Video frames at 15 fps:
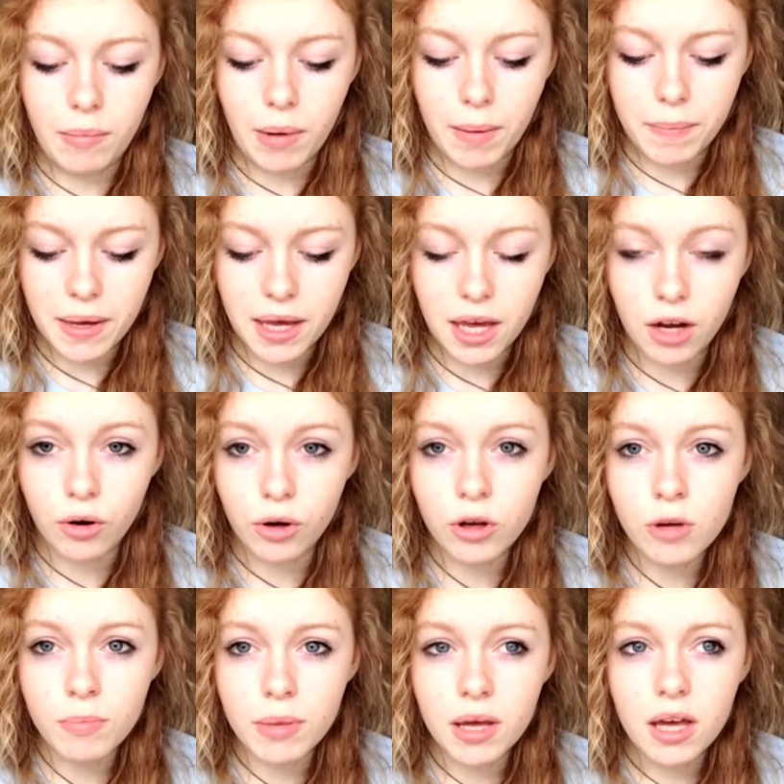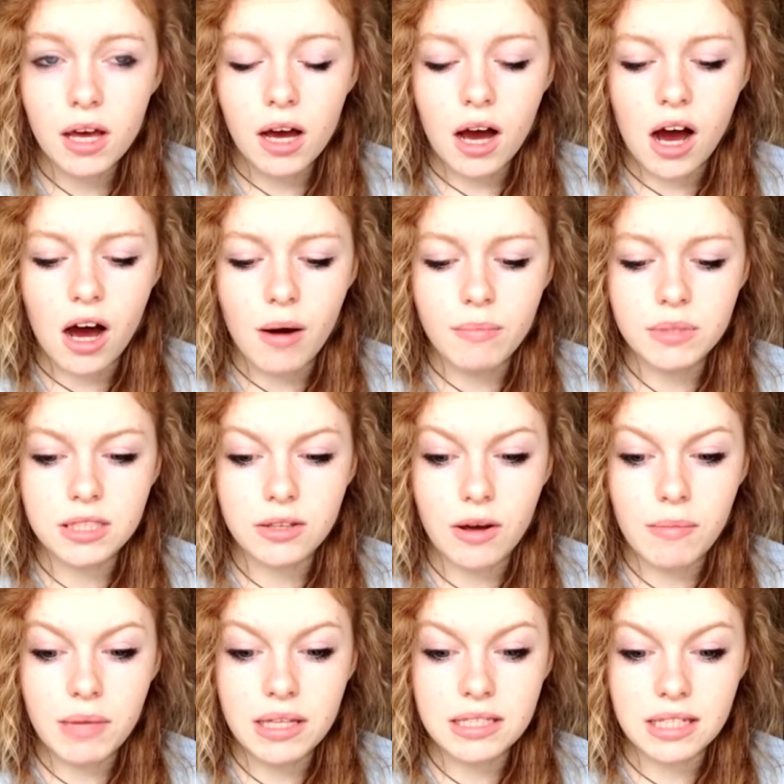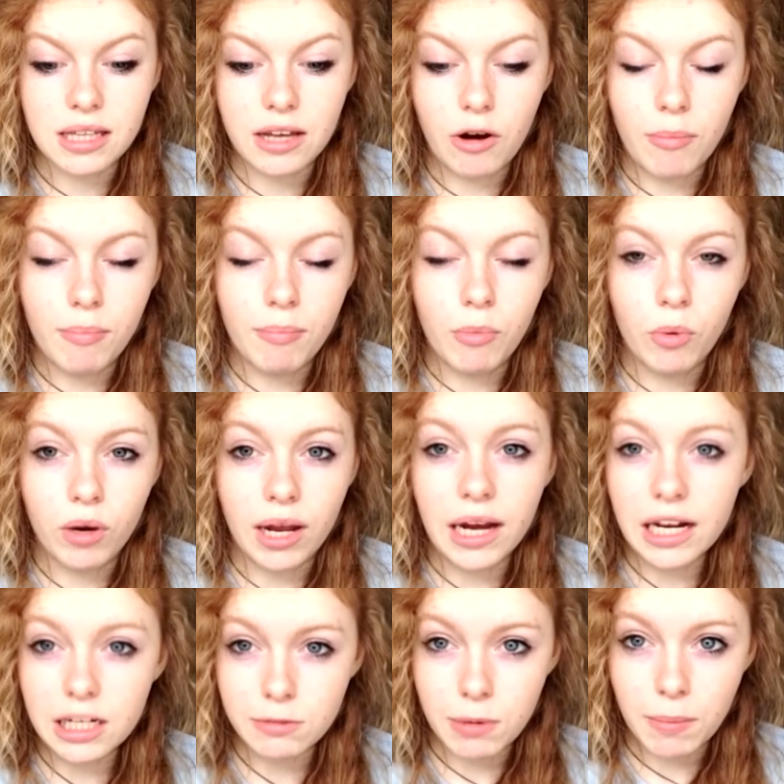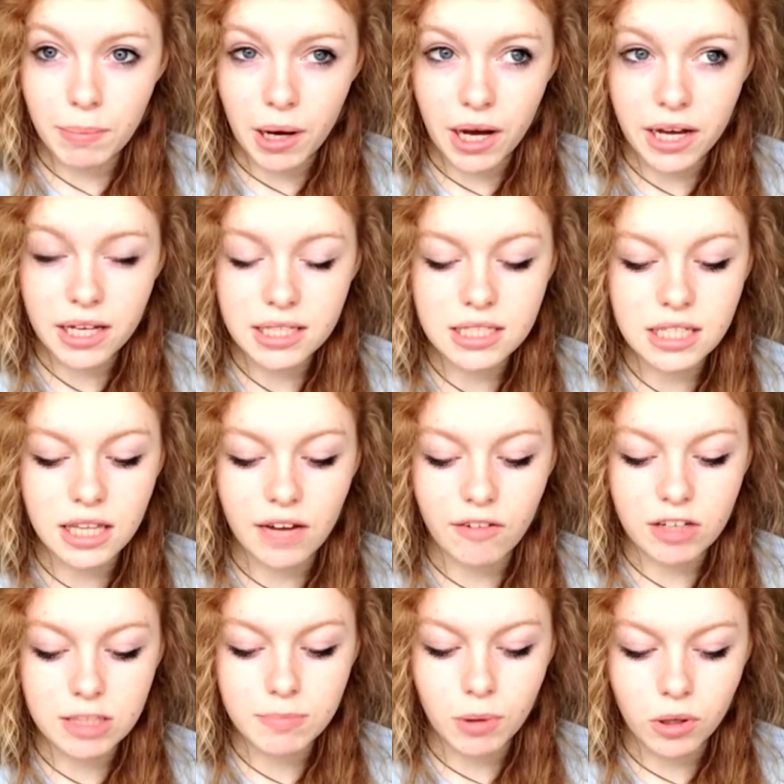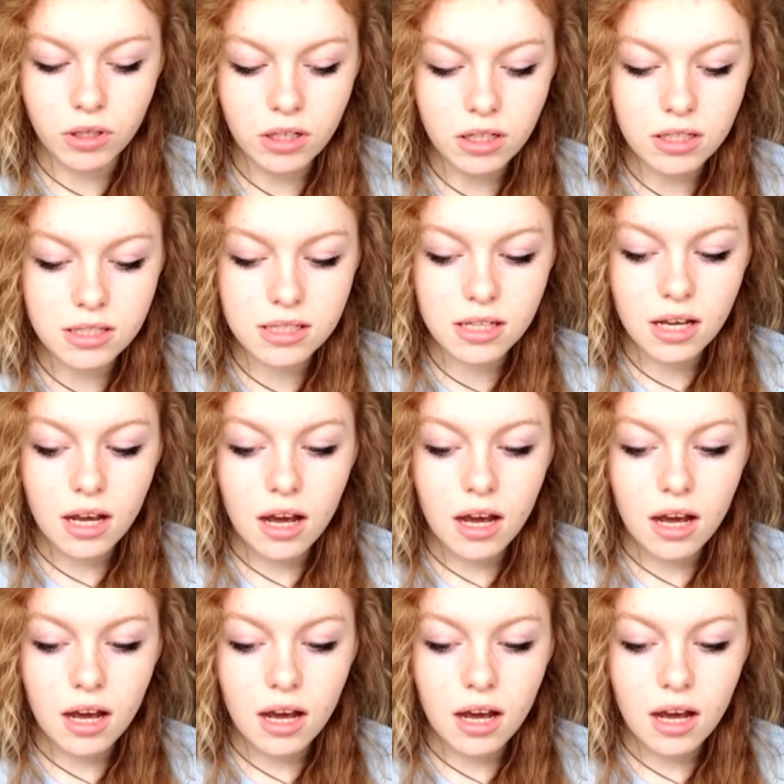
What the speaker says: peer group. So it means that they were more likely to be biased in their response.